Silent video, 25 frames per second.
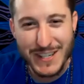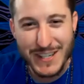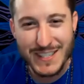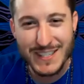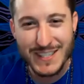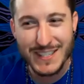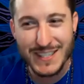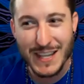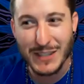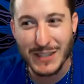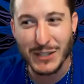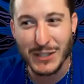
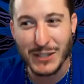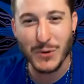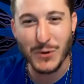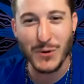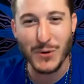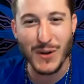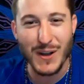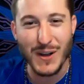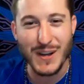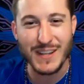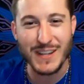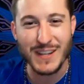that the
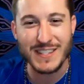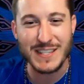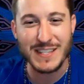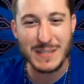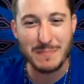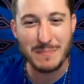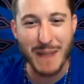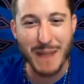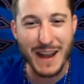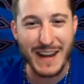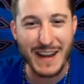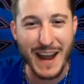cross is
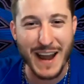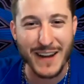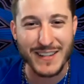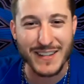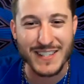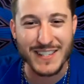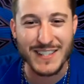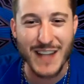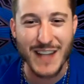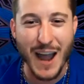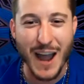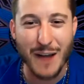made out of
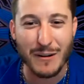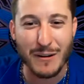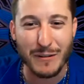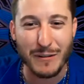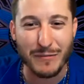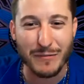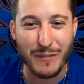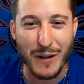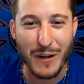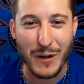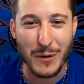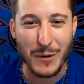
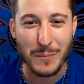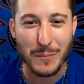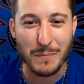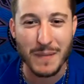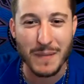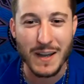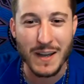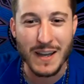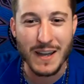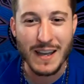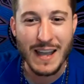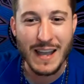styrofoam,
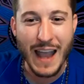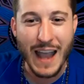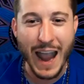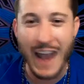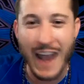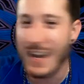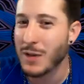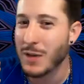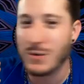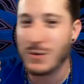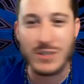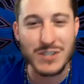and
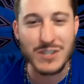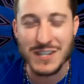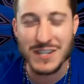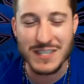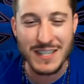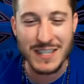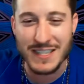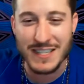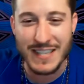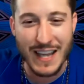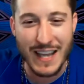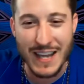it was just a
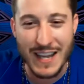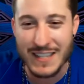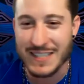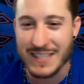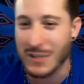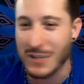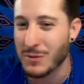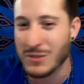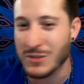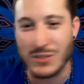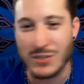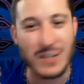test, it
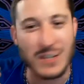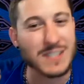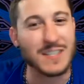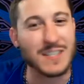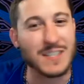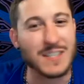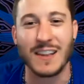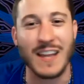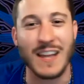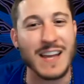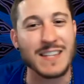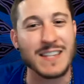was just a
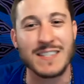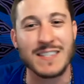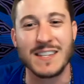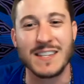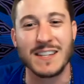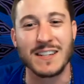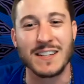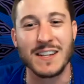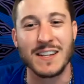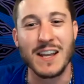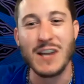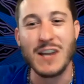
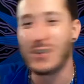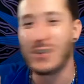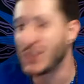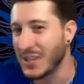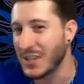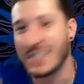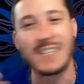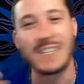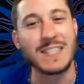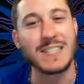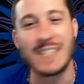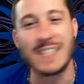lesson, just
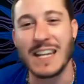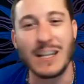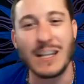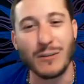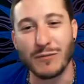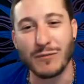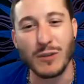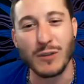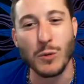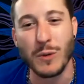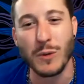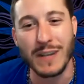to see if
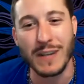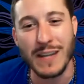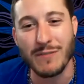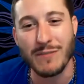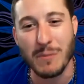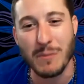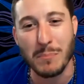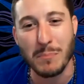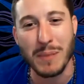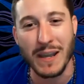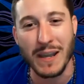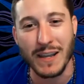you would even
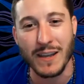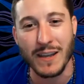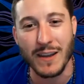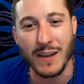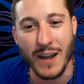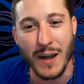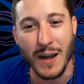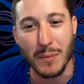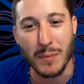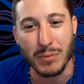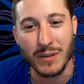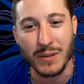pick it
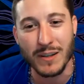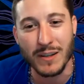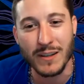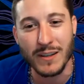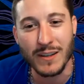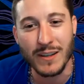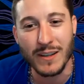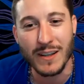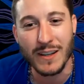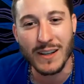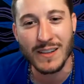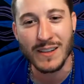up.
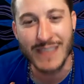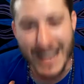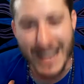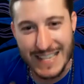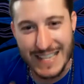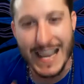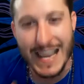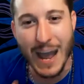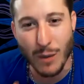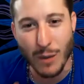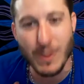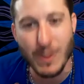That's
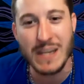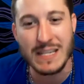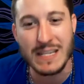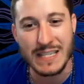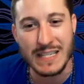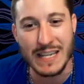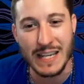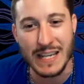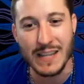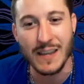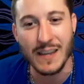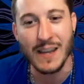how
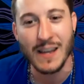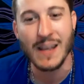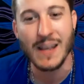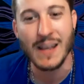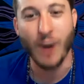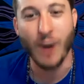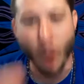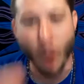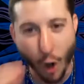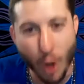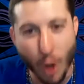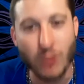easy
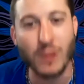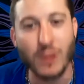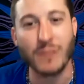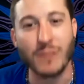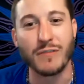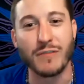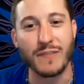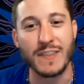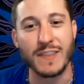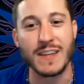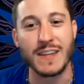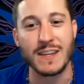all of
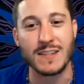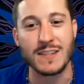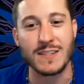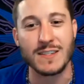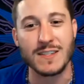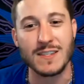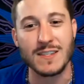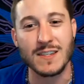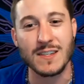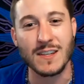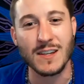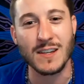
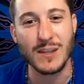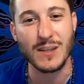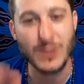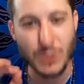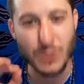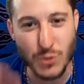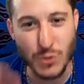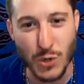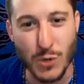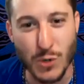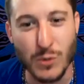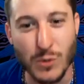this
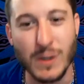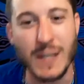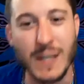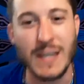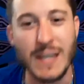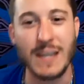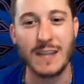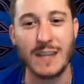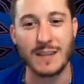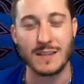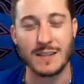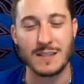truly
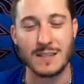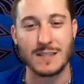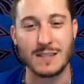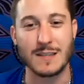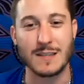is.